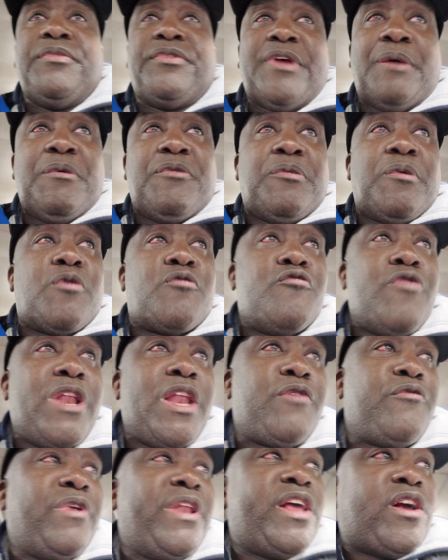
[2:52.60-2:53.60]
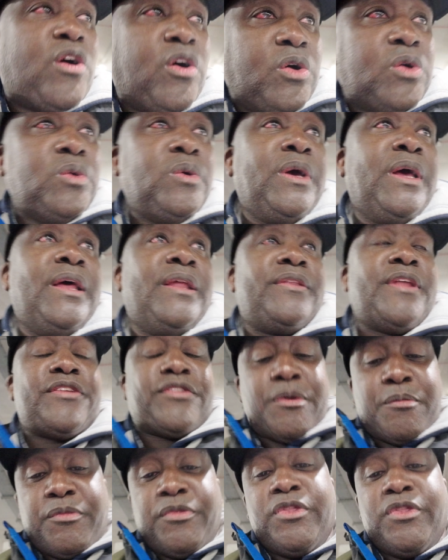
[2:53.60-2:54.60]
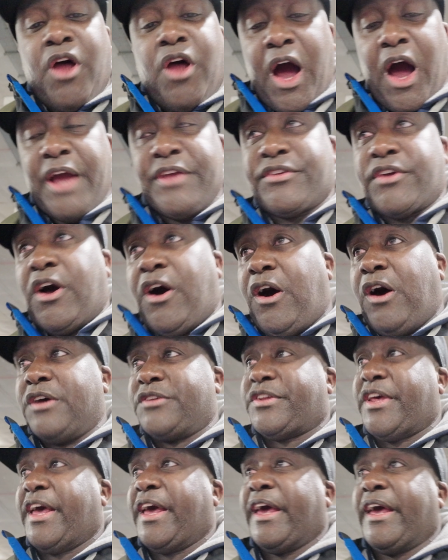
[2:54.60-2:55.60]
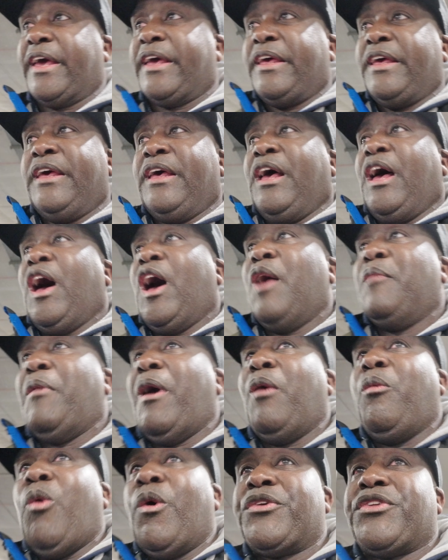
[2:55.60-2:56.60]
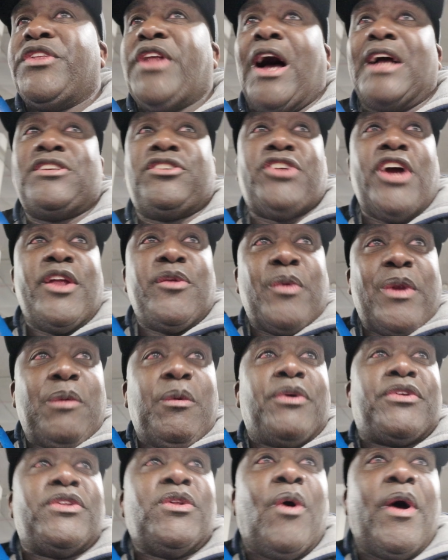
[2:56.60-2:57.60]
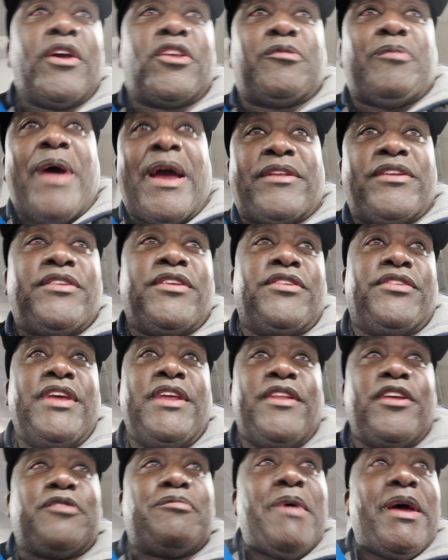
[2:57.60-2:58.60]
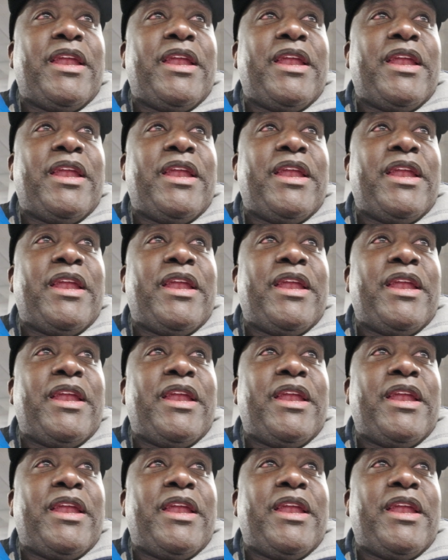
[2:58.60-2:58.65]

Some of them are really cool. There's some nice cars here. I genuinely was not expecting to see this